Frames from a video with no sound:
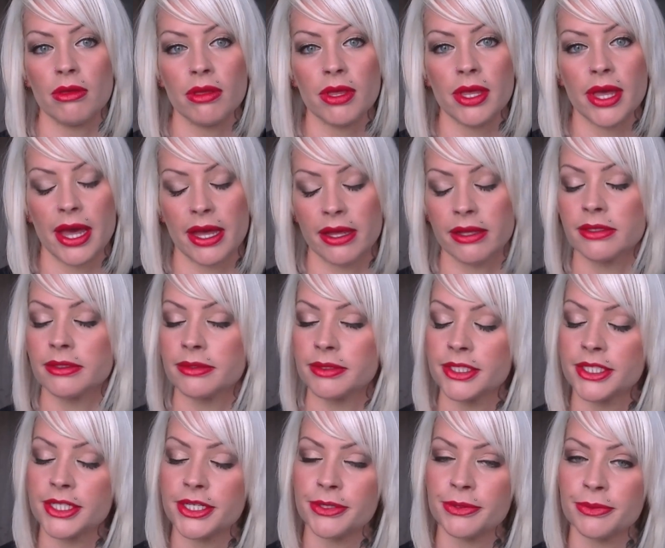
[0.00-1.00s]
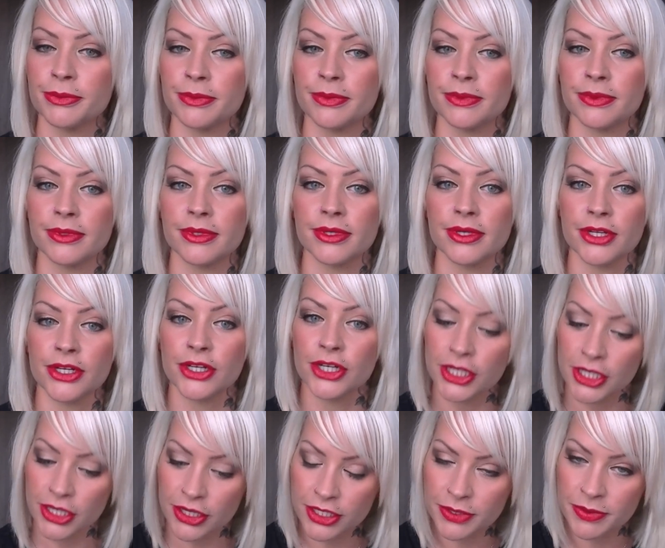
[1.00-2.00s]
yeah, so
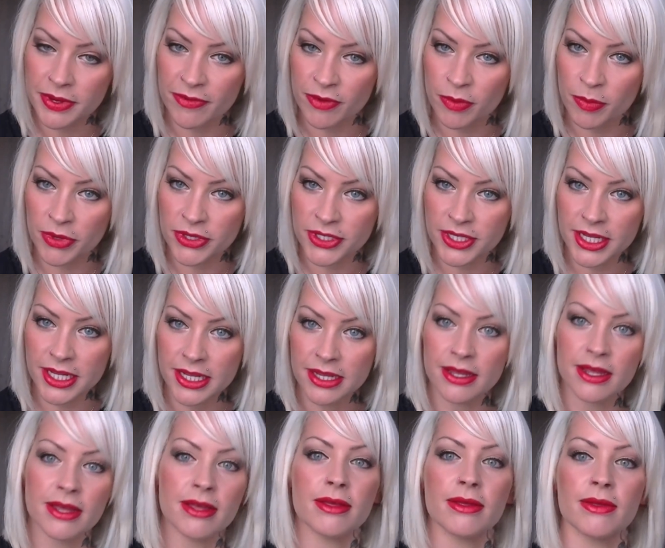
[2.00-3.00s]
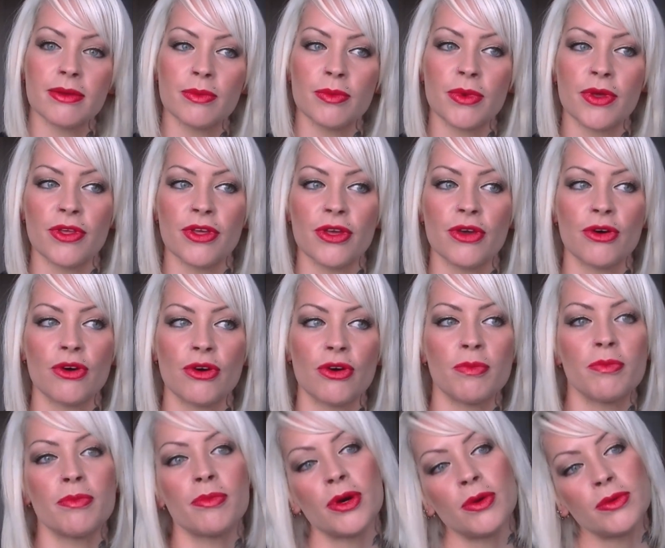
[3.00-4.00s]
good luck to everybody, whether
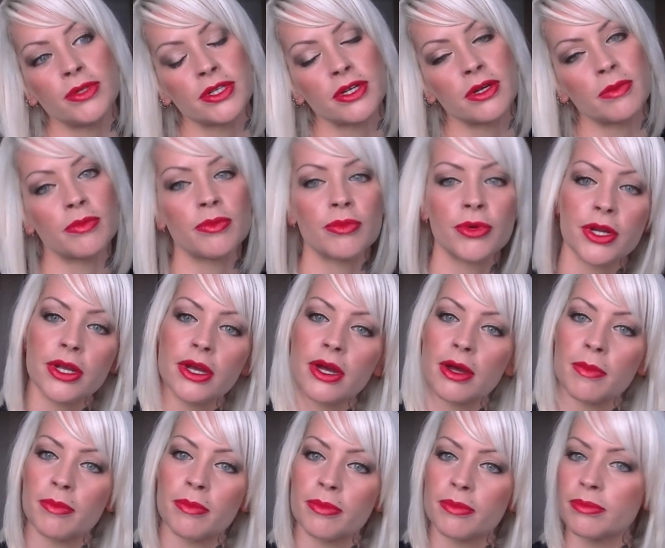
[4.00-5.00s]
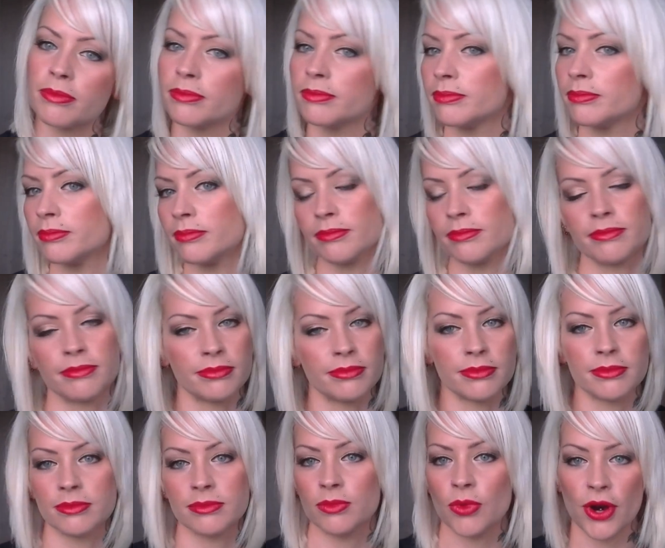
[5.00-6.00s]
you're post-op, pre-op,
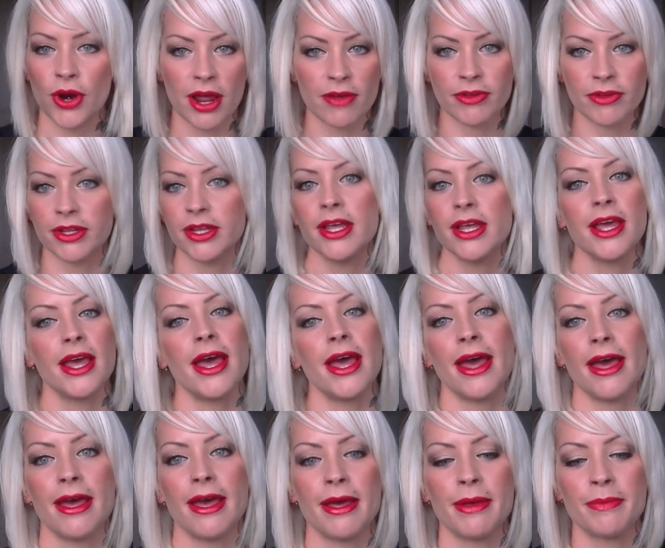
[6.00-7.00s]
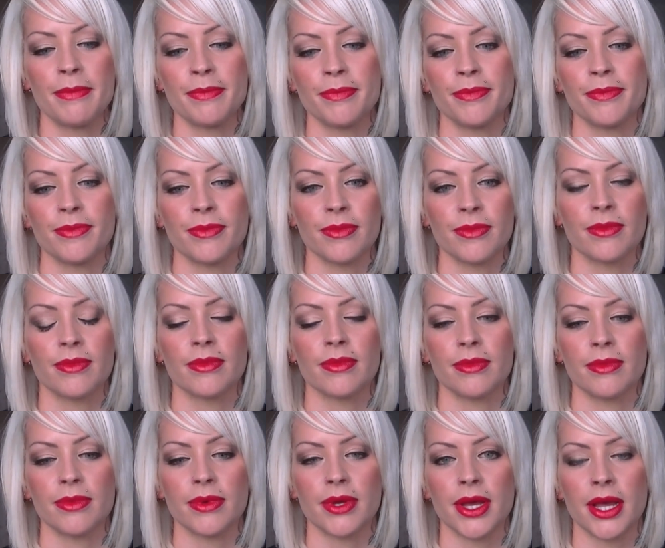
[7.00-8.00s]
whatever. And
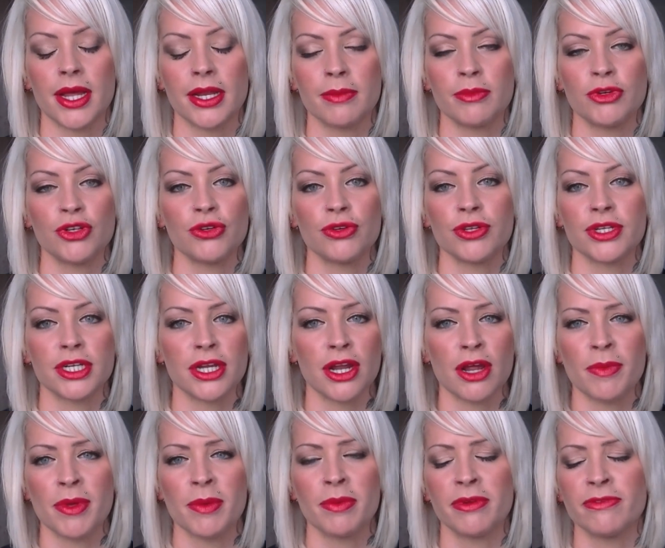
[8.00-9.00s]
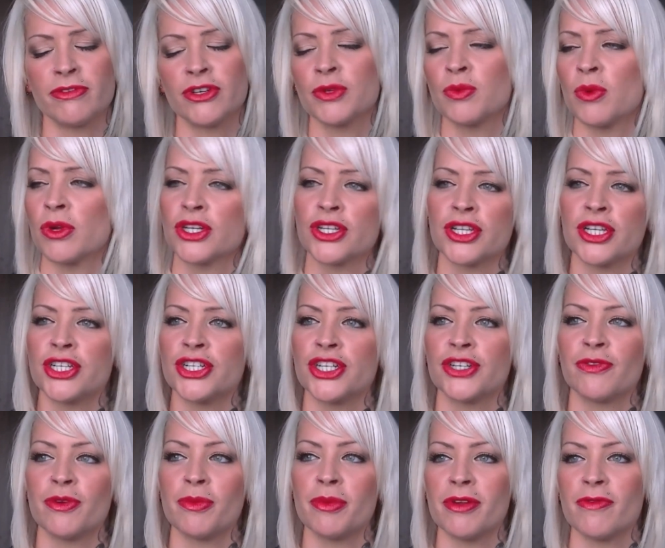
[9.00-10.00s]
I'm sure there's a lot of people who've just watched this
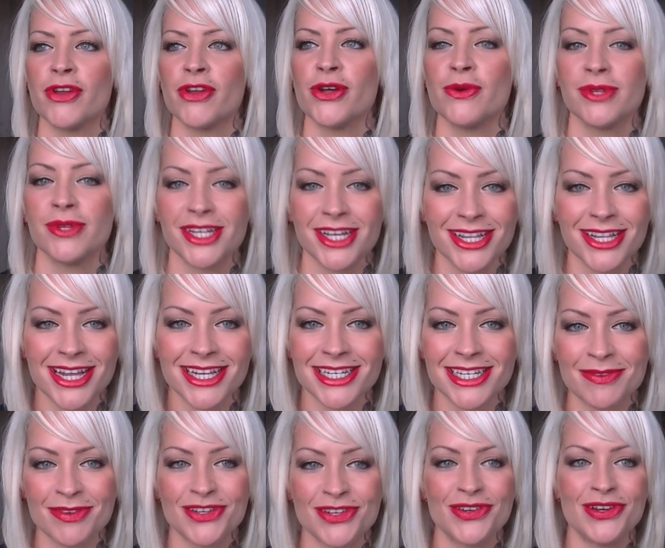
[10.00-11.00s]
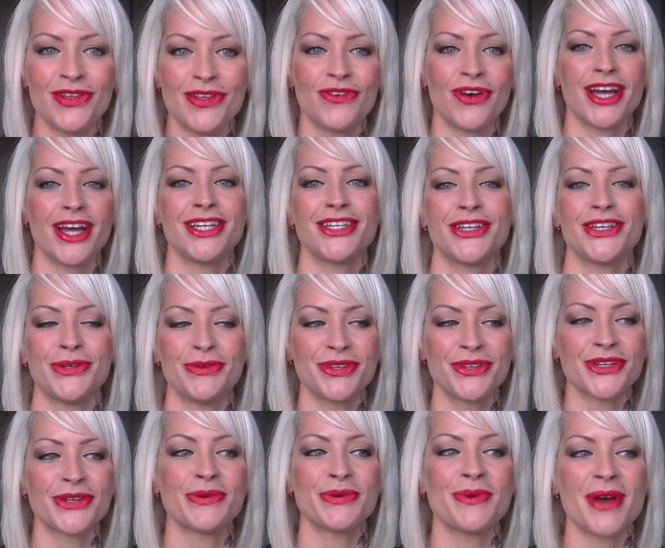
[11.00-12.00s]
just for a bit of a nosy, and that's absolutely fine too.
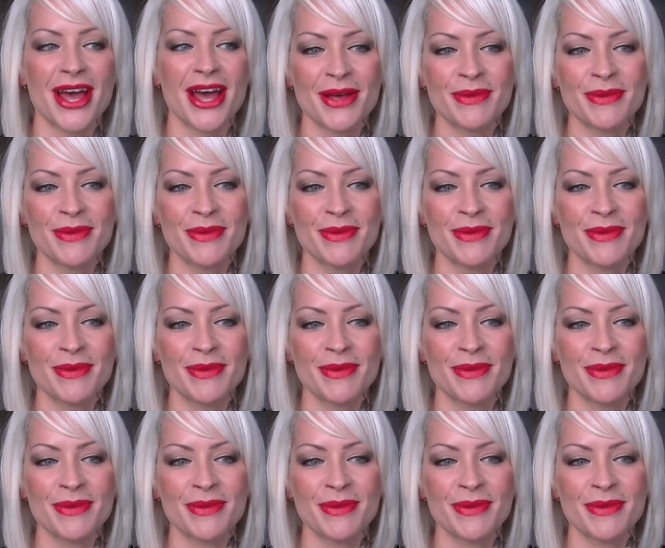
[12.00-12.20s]
So